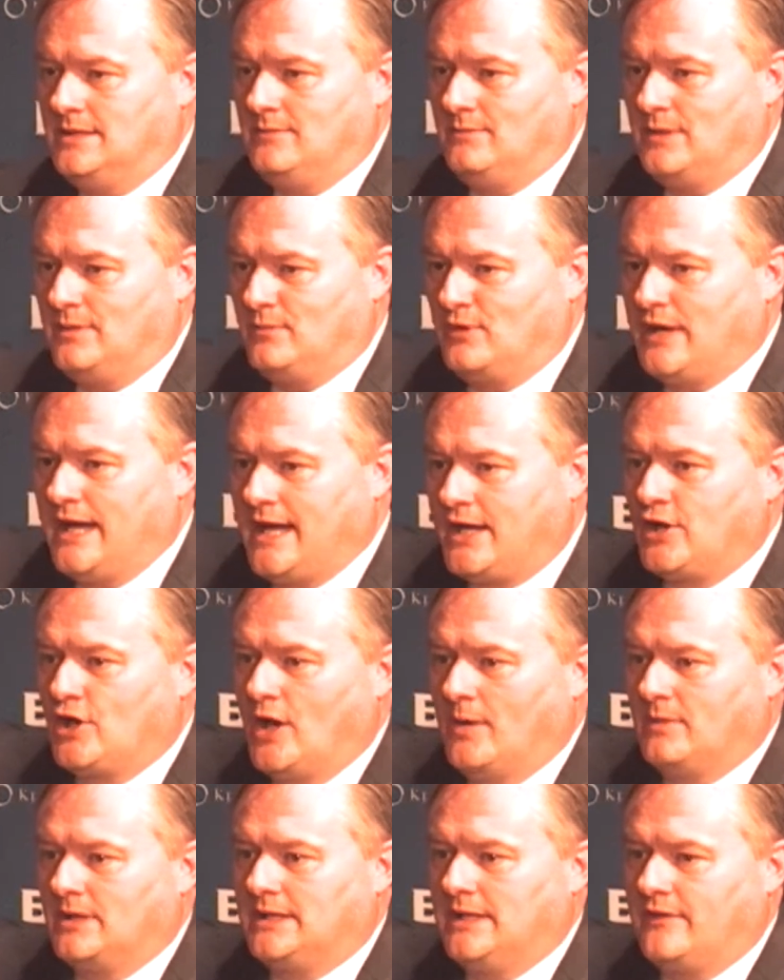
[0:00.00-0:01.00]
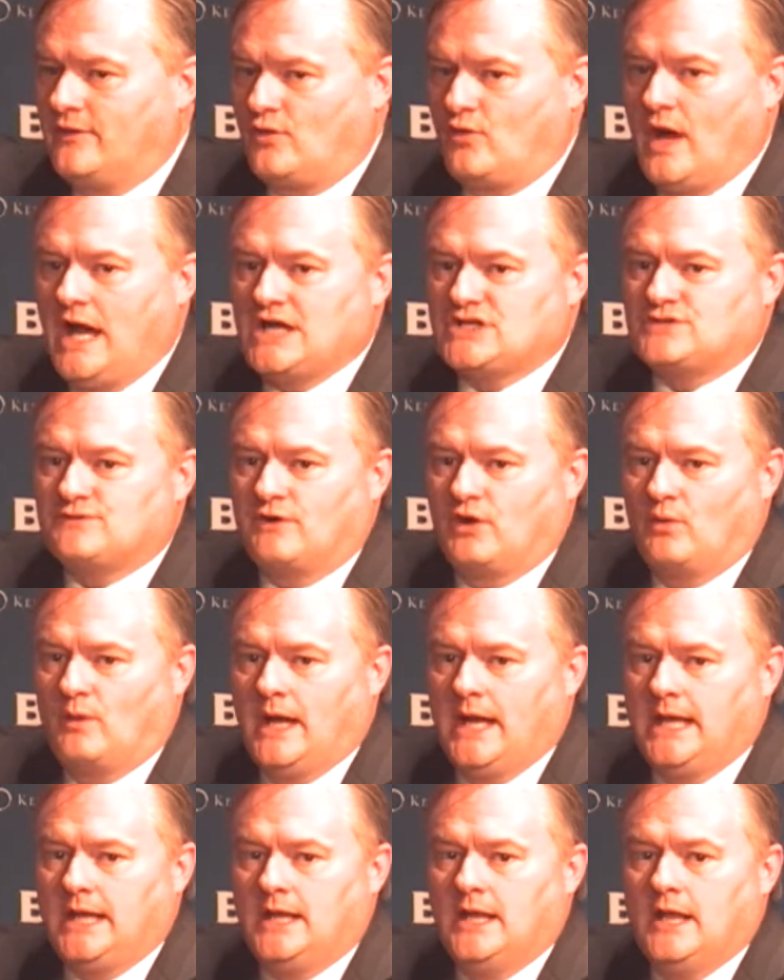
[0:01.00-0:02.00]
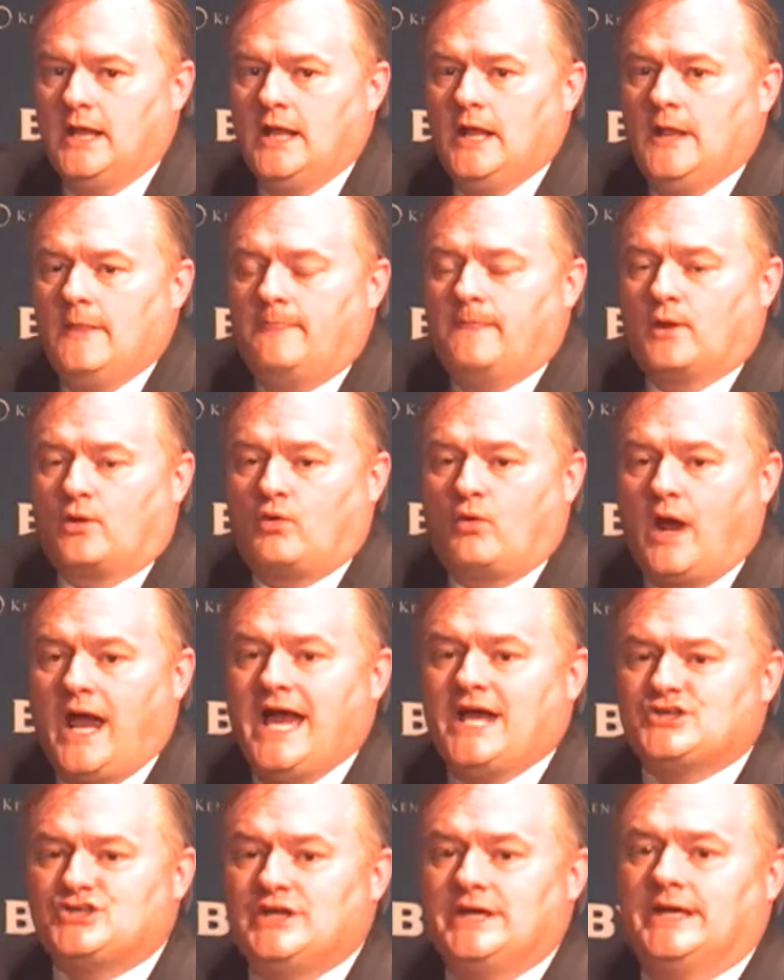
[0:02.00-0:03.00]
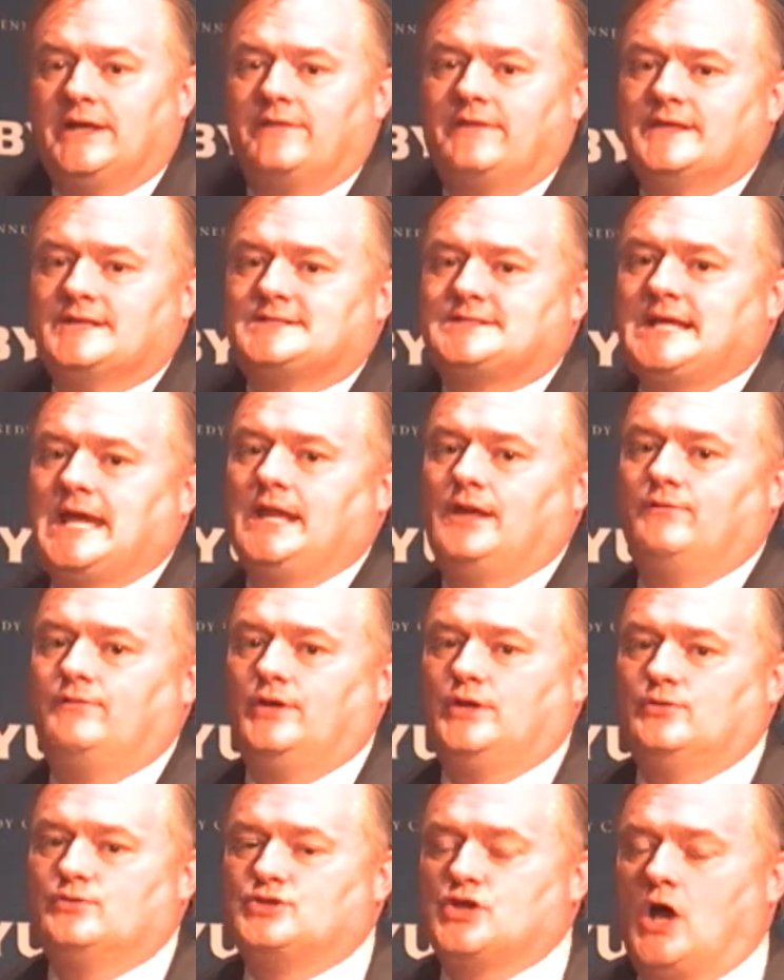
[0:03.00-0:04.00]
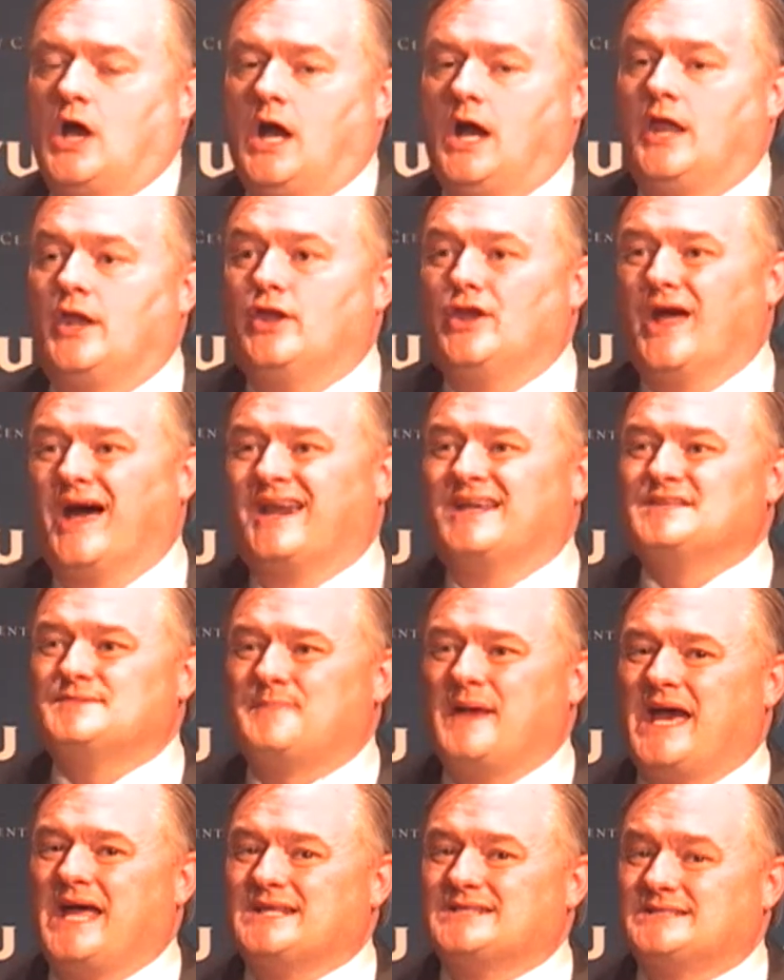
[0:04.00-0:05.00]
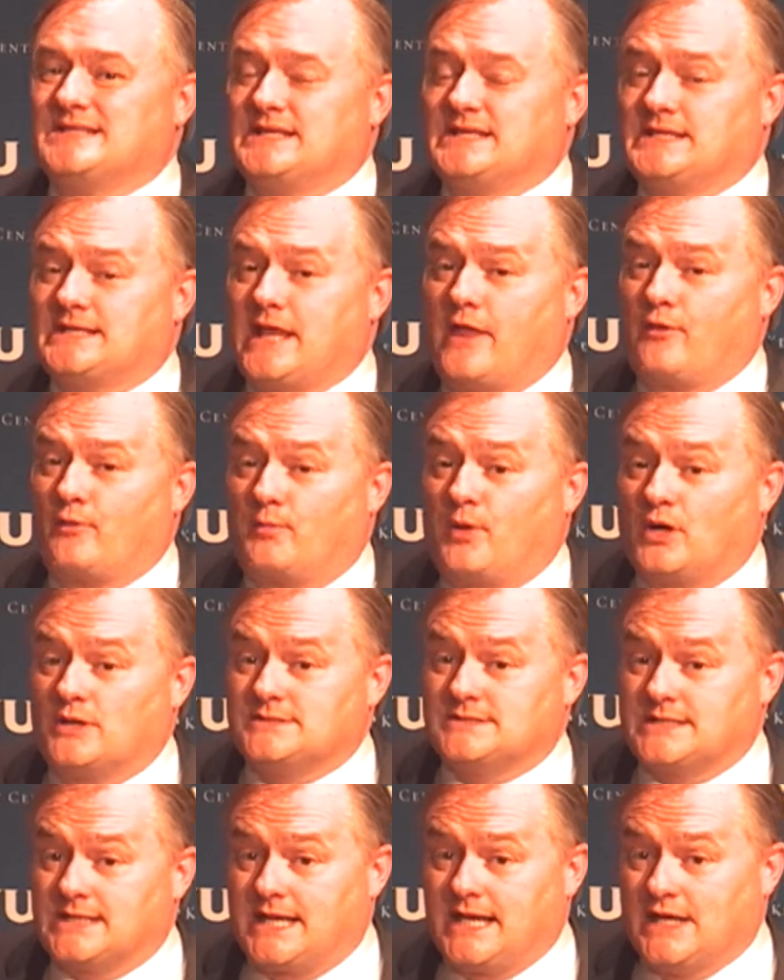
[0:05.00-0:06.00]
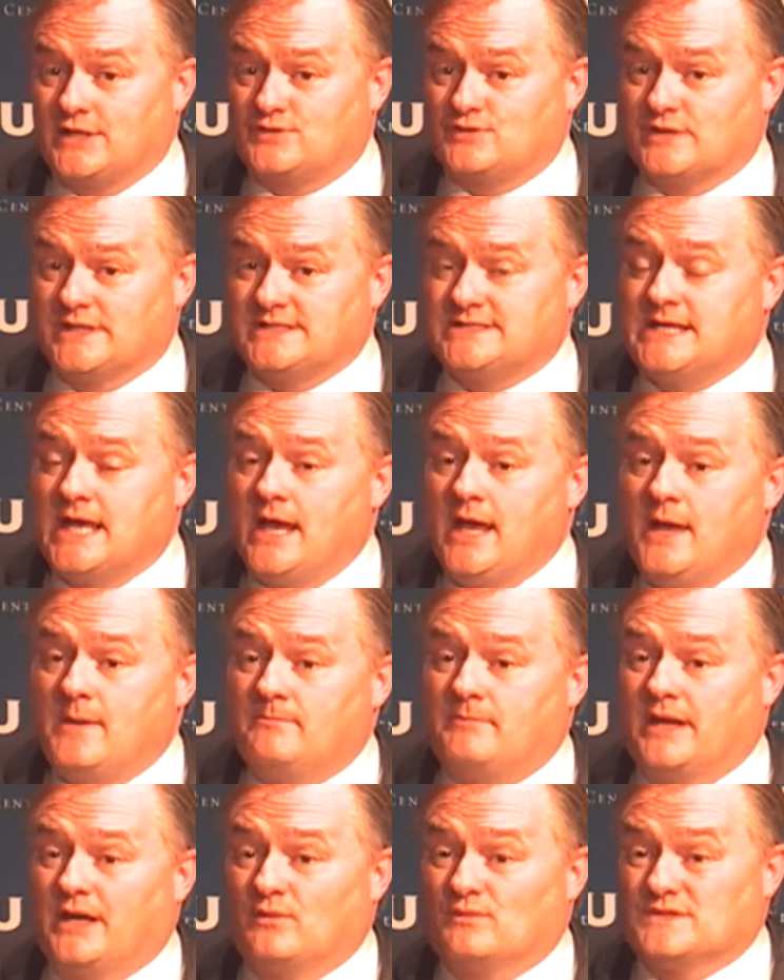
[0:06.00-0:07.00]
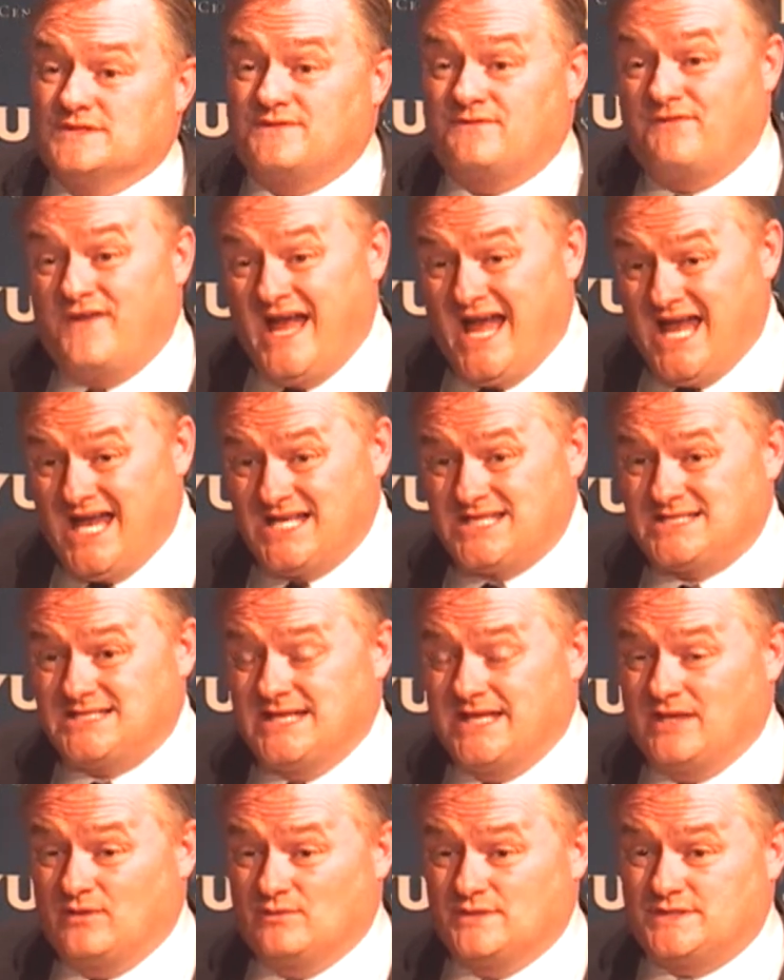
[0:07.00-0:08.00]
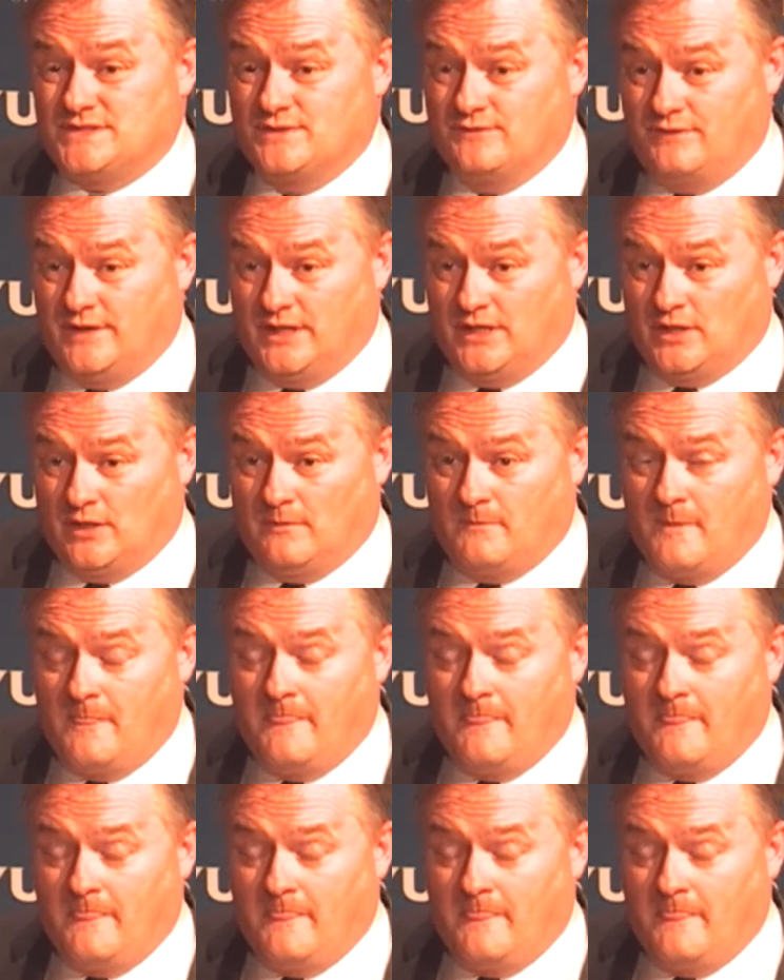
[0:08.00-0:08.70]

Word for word: Remember economically the crash of 2008? The crash hit the state of Utah, not as bad as it did other parts of the country, but it was fast and it was severe.